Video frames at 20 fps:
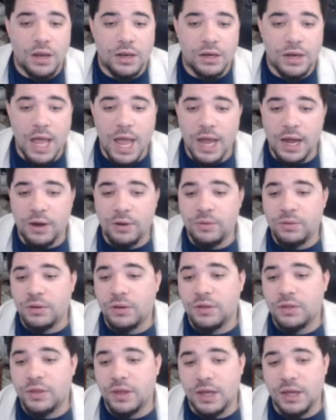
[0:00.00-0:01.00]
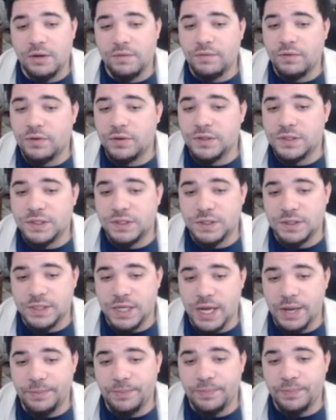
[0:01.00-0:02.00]
Now, the invul is the
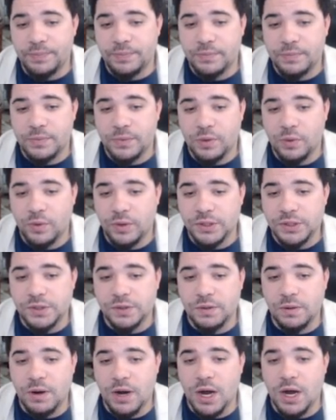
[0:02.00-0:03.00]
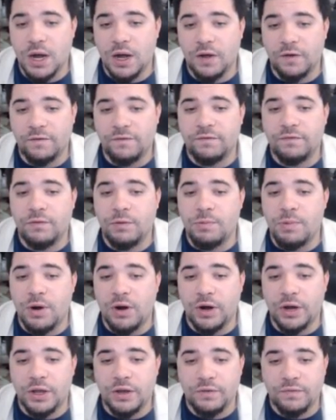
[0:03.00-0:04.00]
same. One uh, full
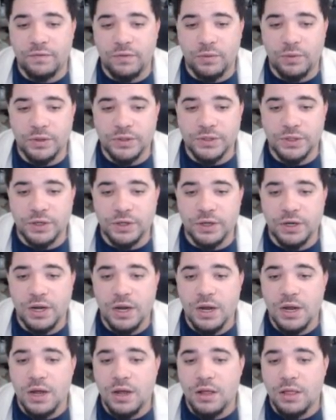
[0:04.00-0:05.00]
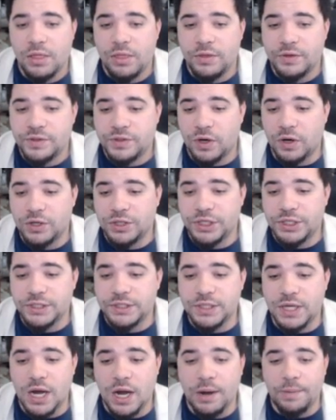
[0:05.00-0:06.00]
party for one turn.
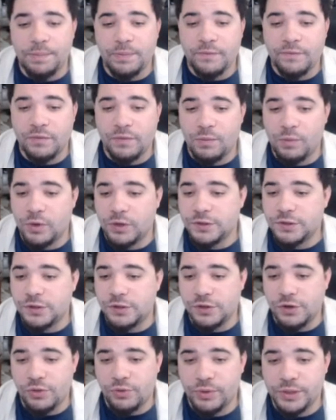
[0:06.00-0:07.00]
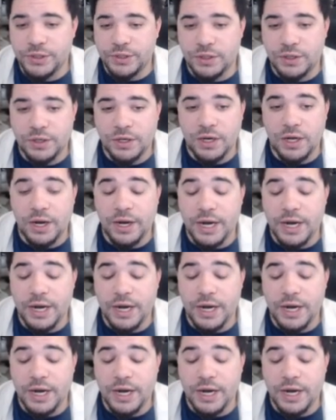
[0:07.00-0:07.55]
Guardian's up from one turn to three turn.